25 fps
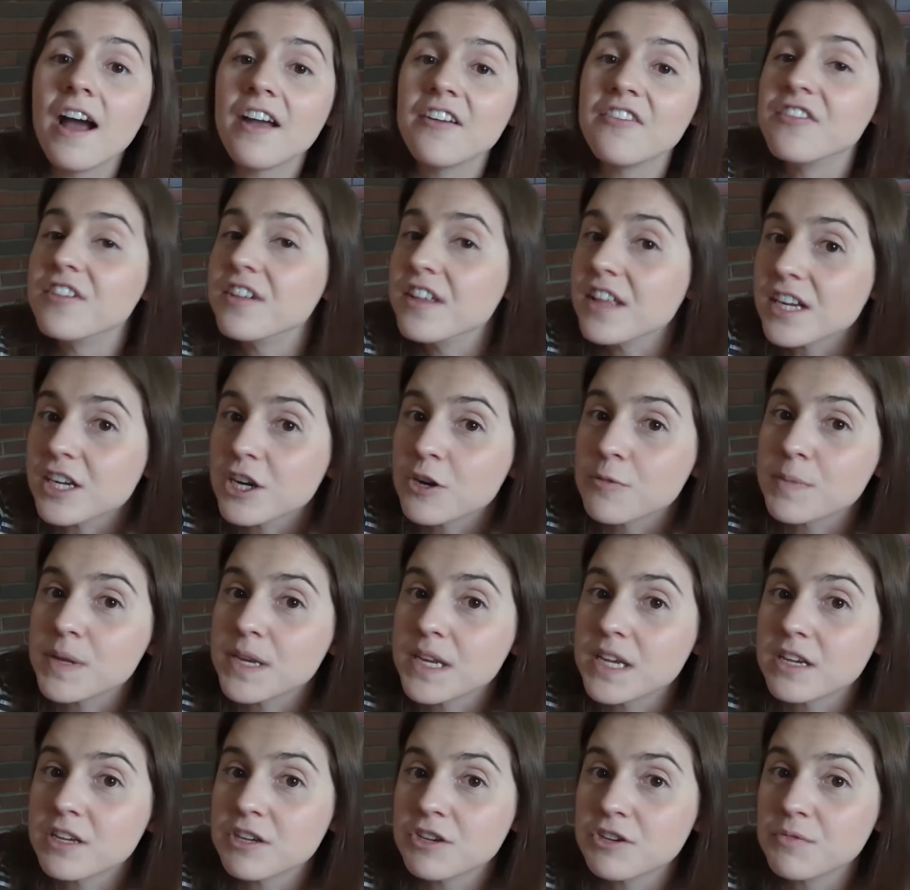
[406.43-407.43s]
I feel like
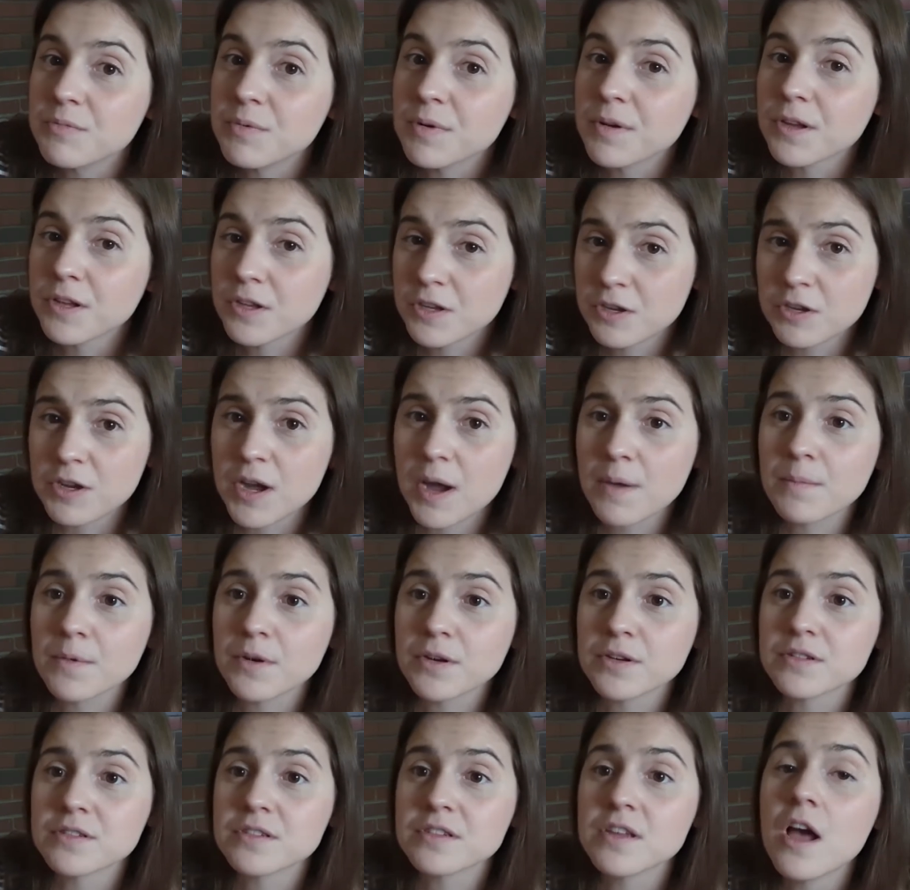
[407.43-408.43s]
Armenian
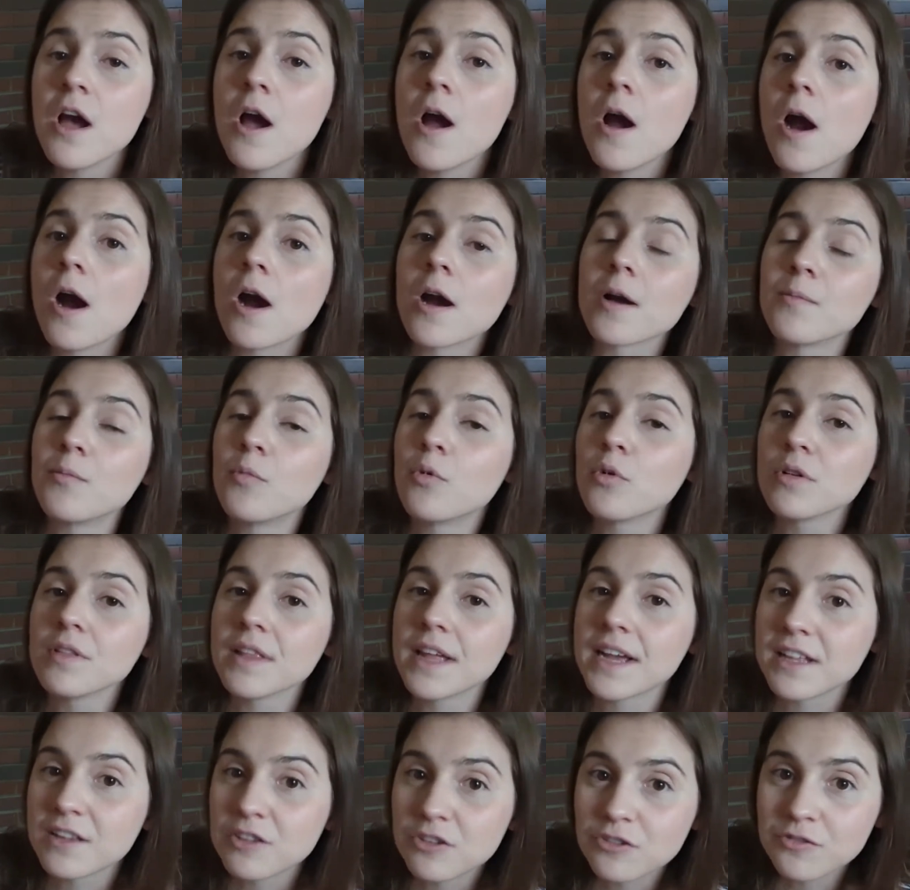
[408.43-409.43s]
cucumbers are more
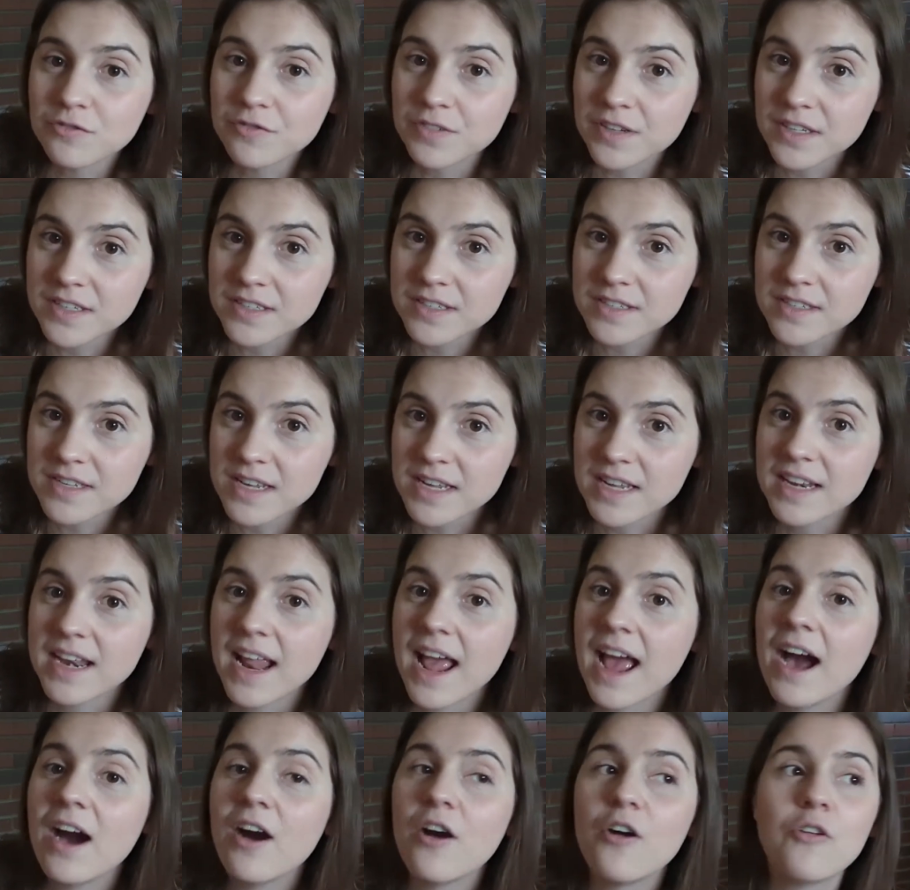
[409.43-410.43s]
like loofahs in
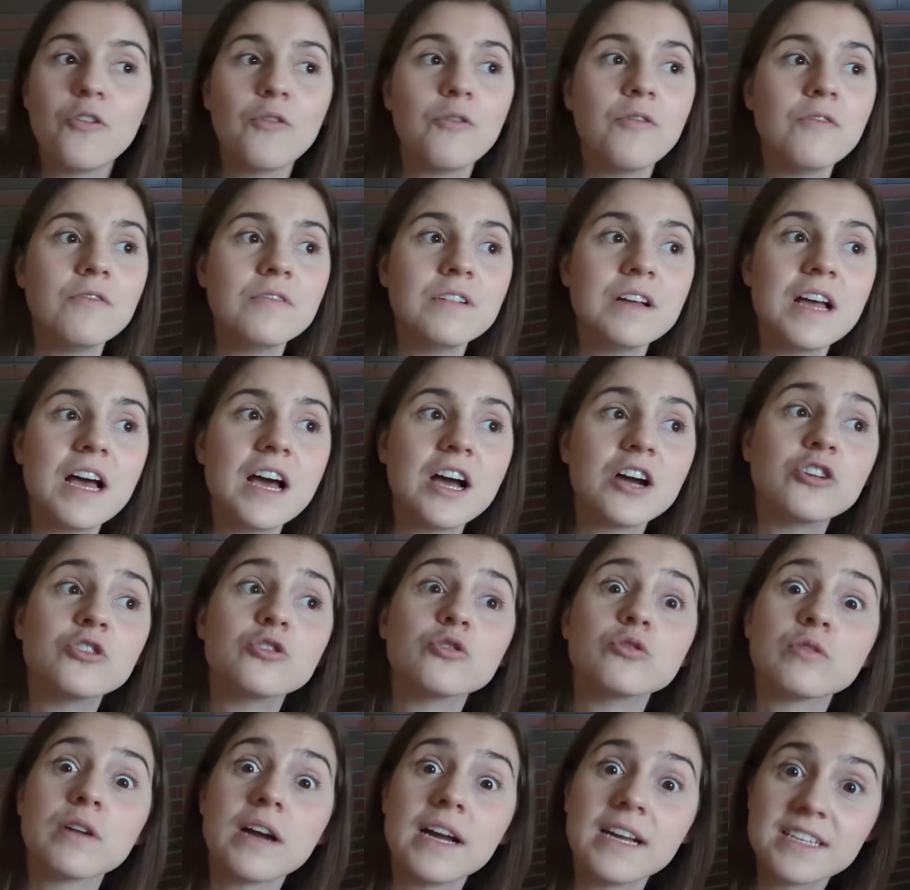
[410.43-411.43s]
how
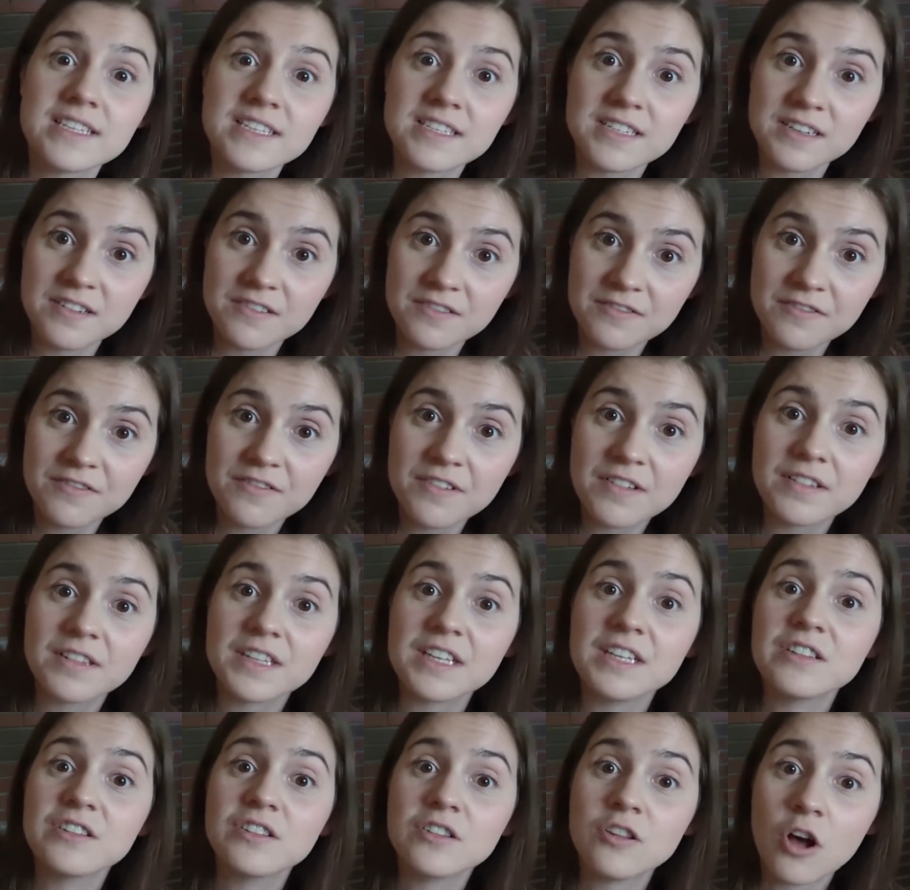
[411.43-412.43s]

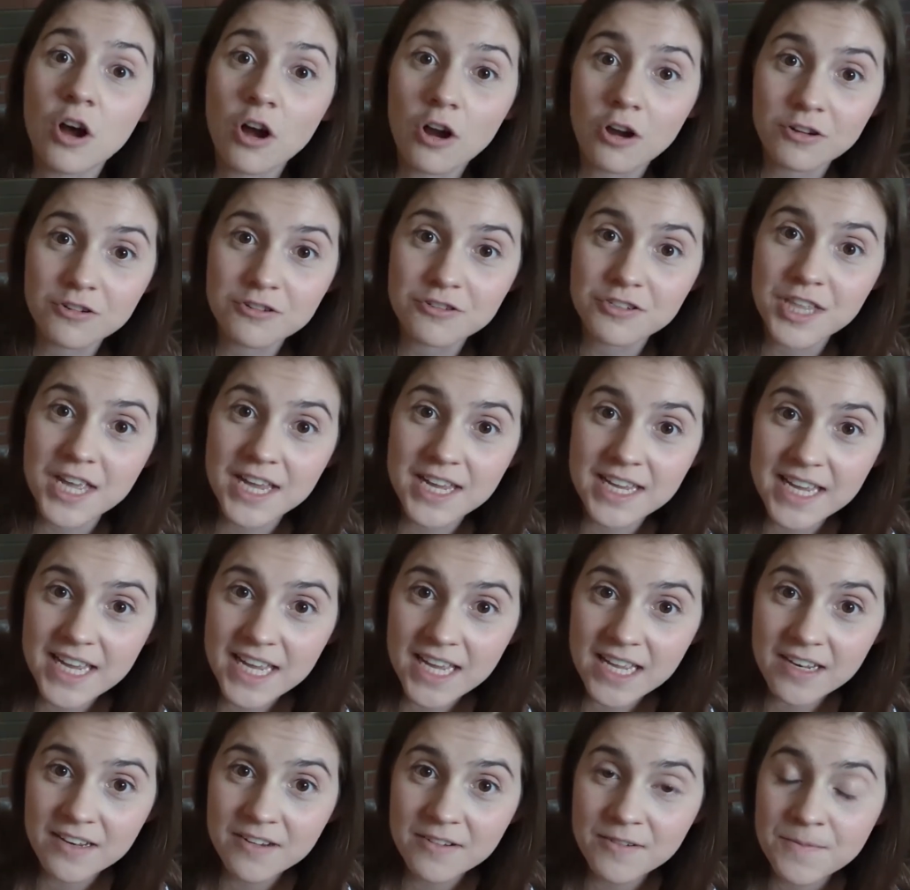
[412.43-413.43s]
aggressively large they
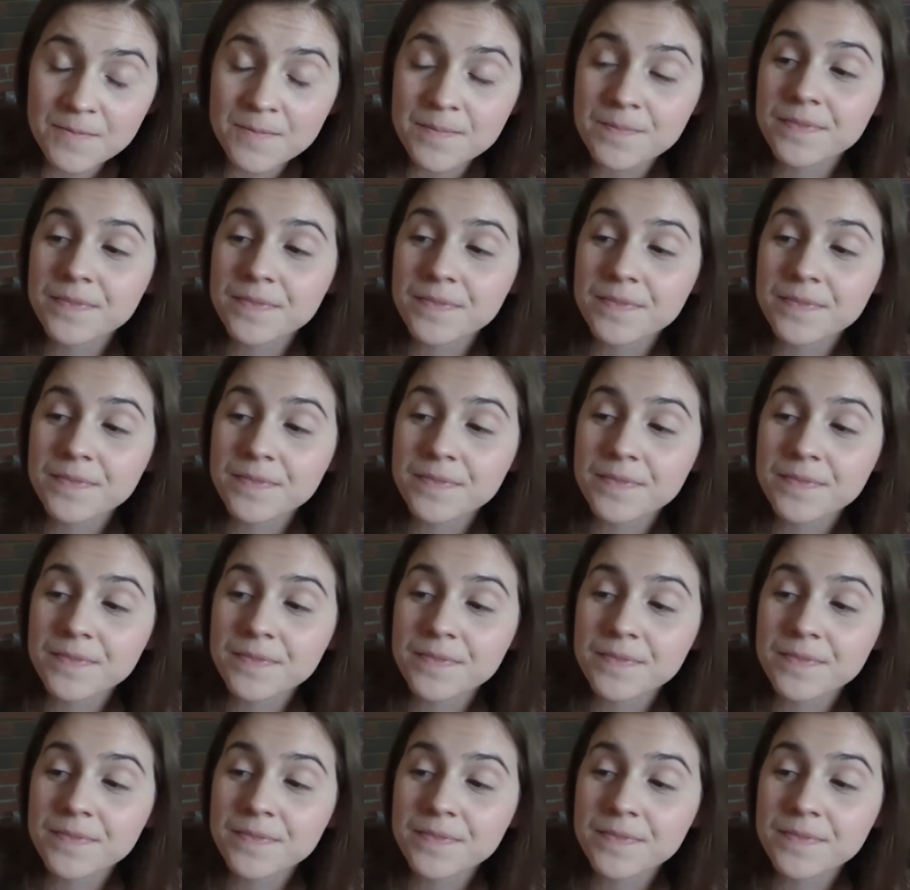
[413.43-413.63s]
get.